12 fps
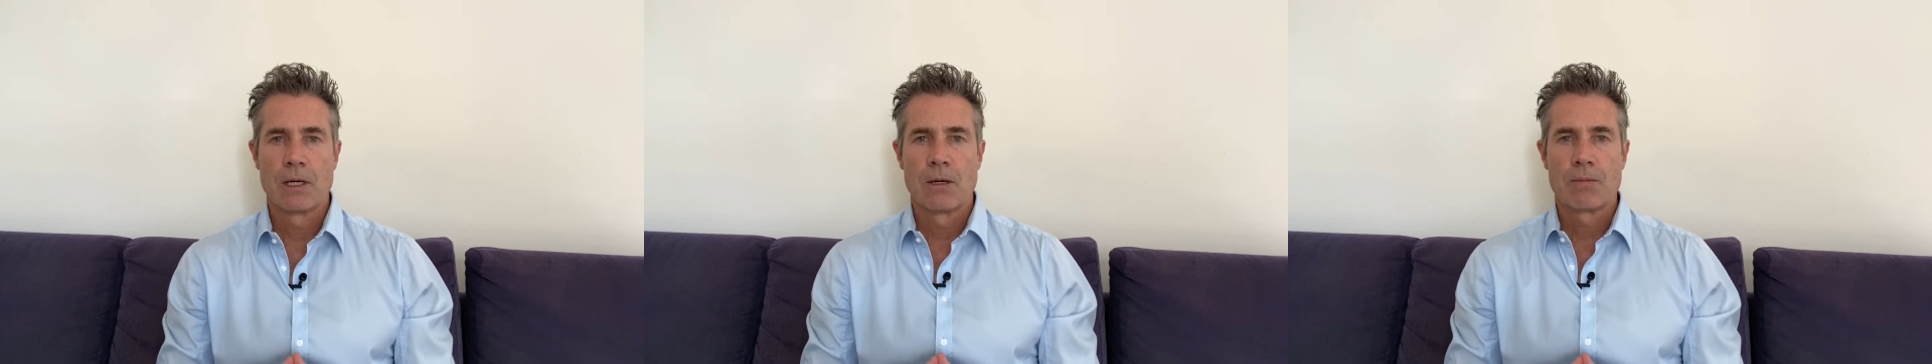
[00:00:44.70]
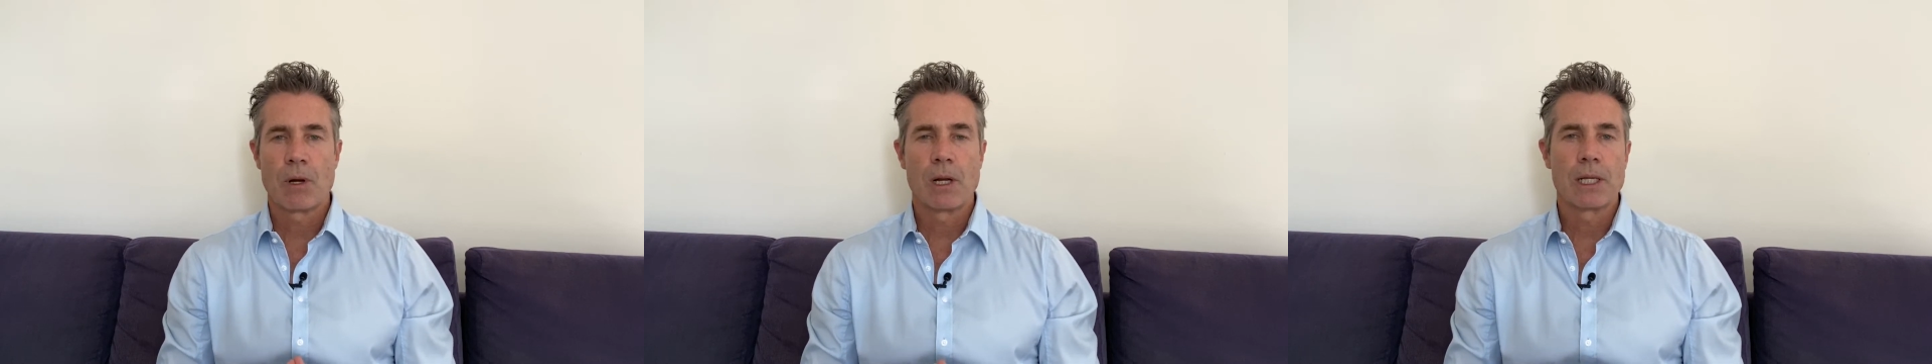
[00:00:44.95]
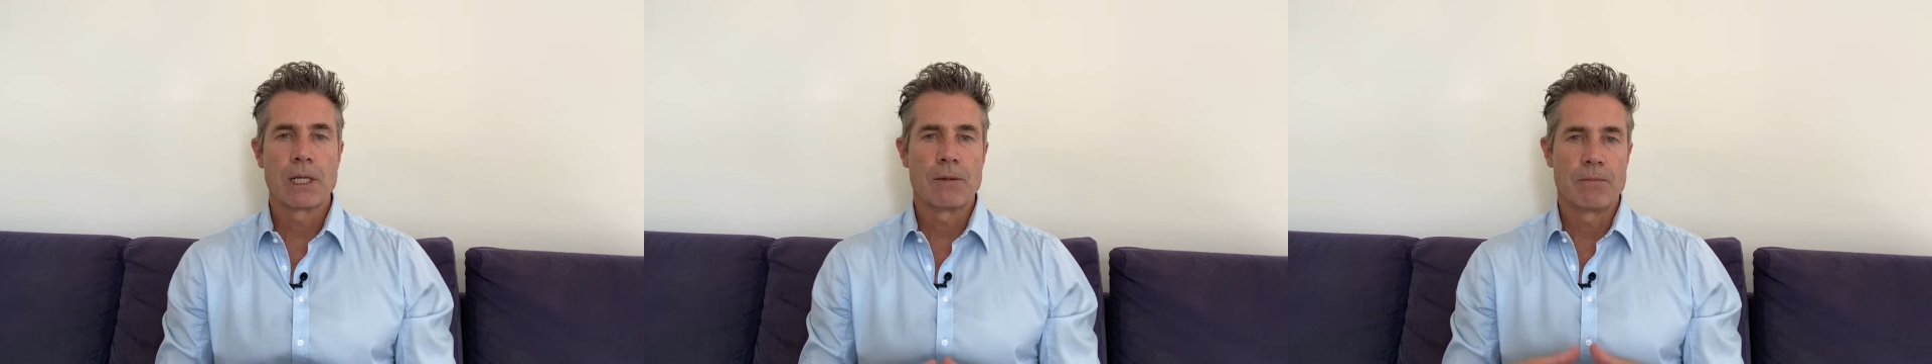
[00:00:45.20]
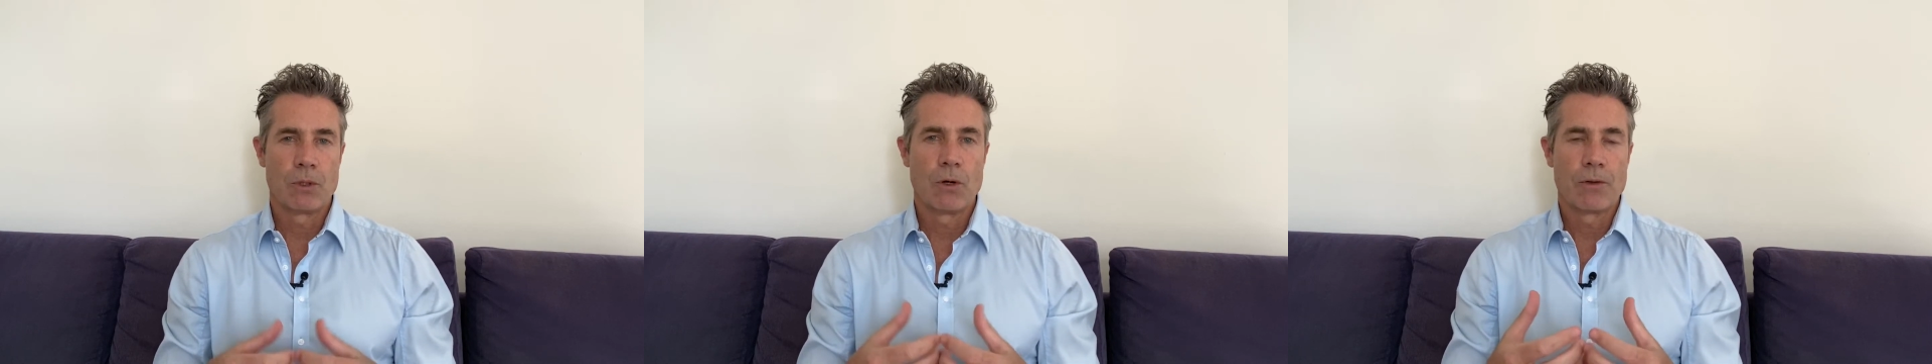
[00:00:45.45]
probably
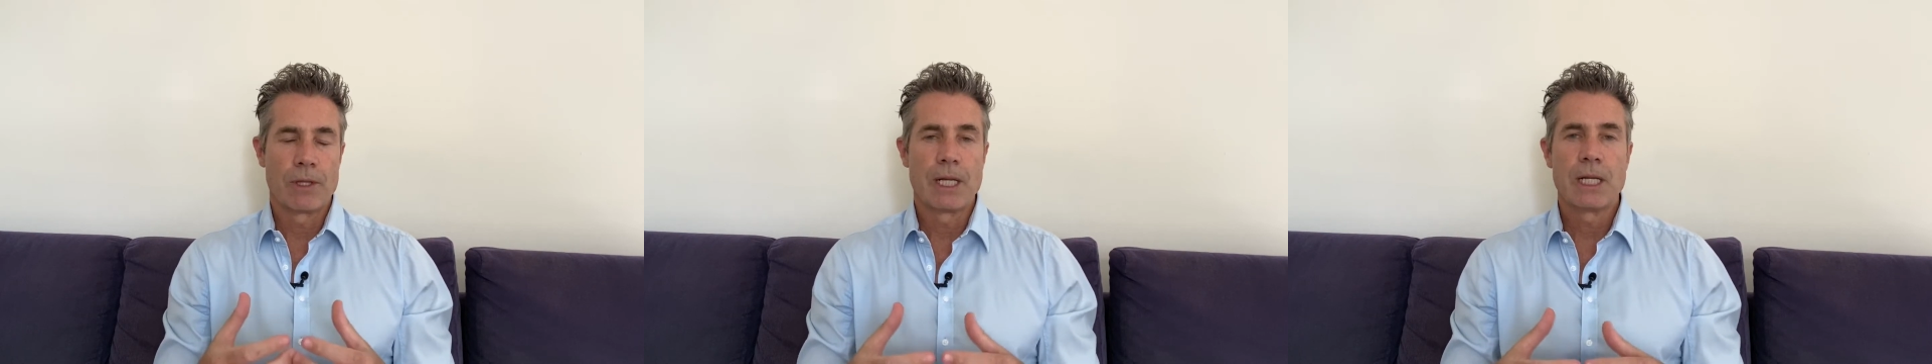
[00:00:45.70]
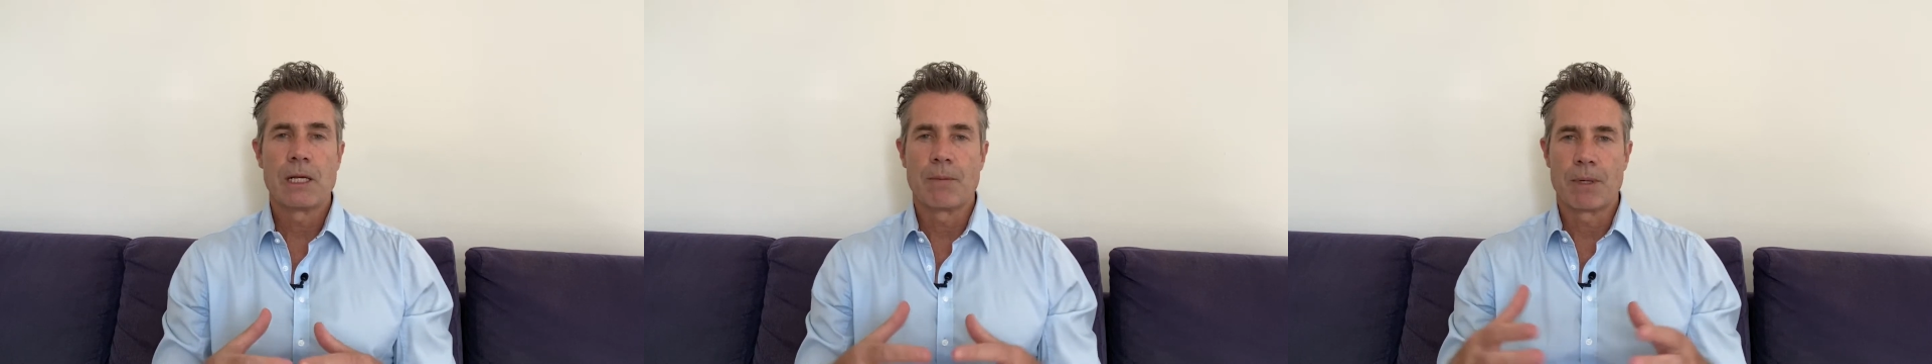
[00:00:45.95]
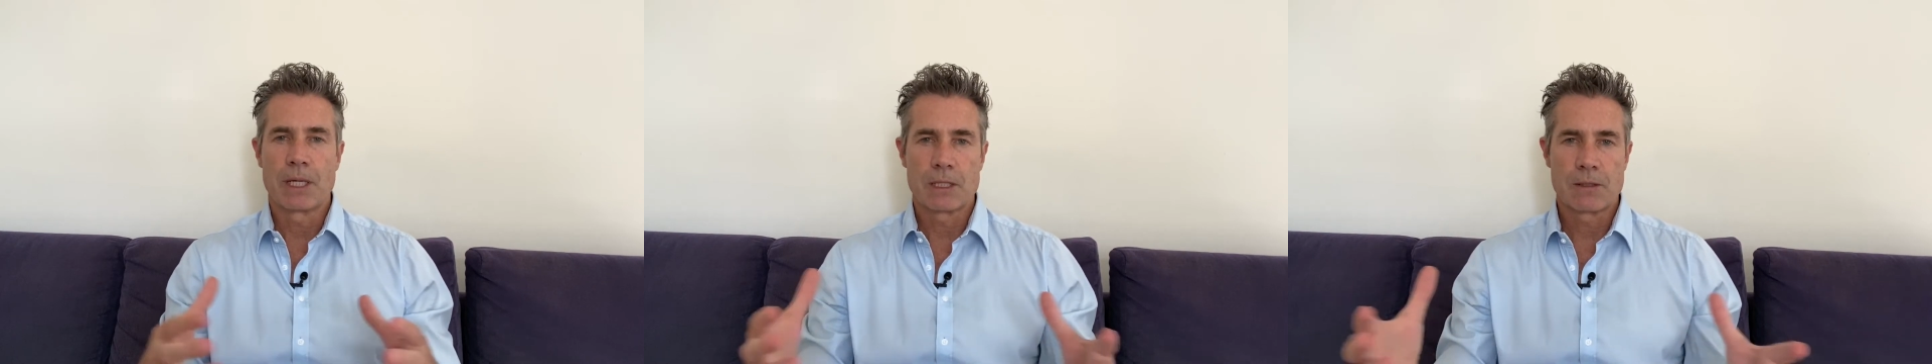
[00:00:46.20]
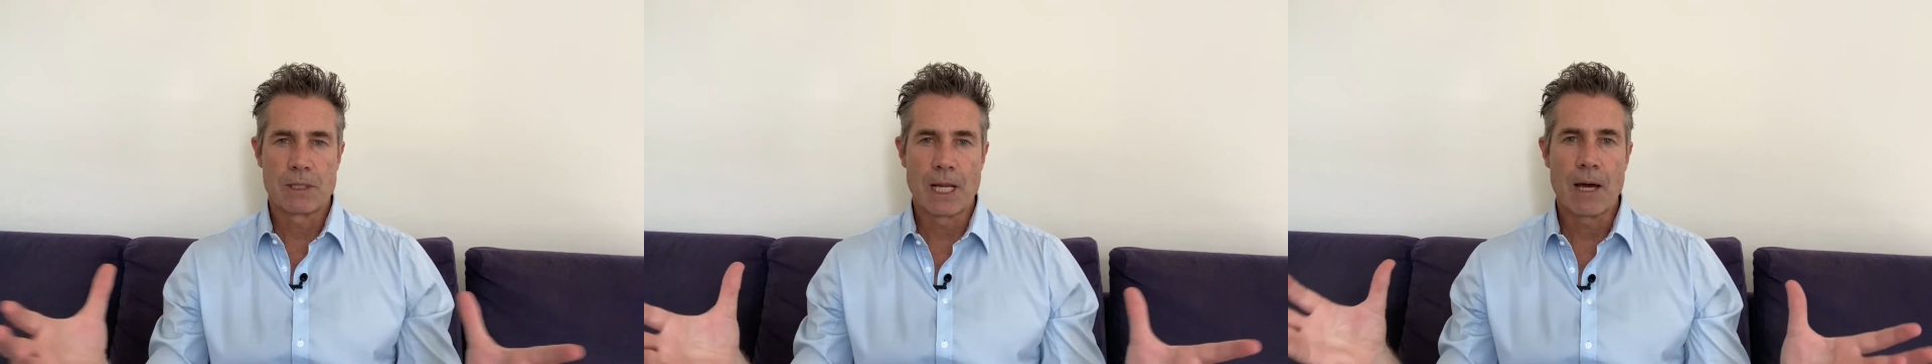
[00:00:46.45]
in northern India, but it's
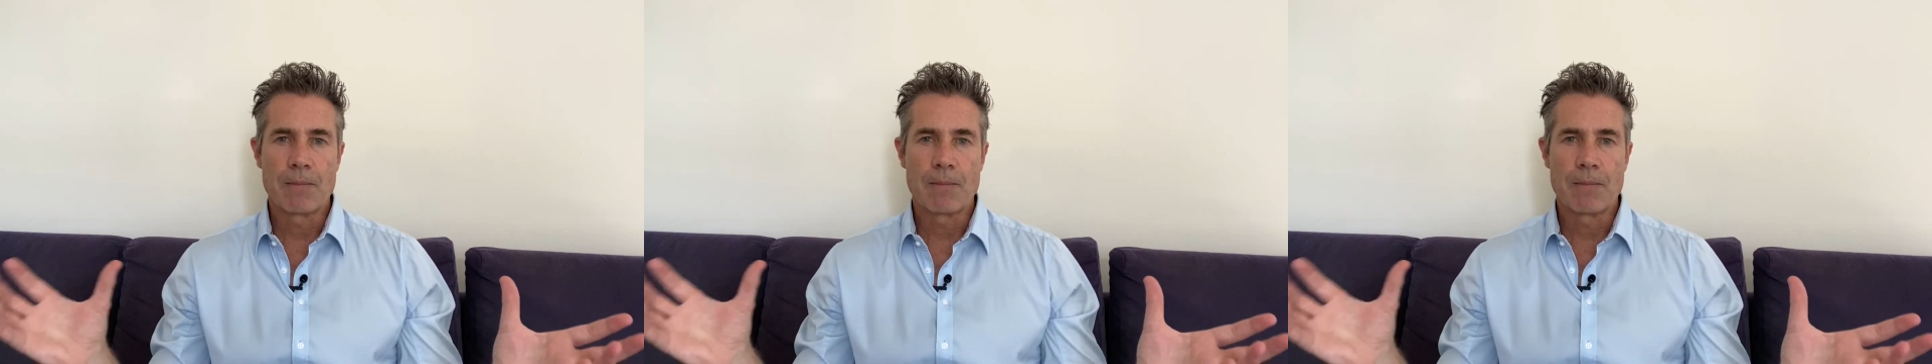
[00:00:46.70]
now